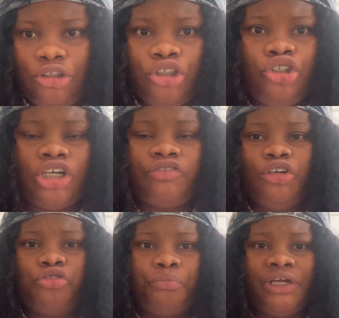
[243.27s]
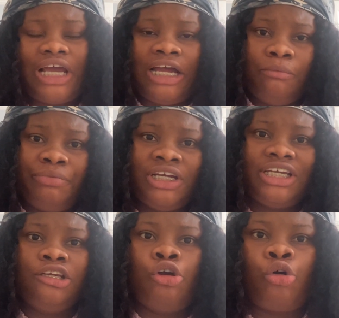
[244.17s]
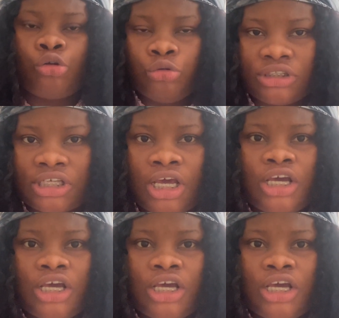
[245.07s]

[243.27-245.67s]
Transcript: It's just for you to bring in your clothes.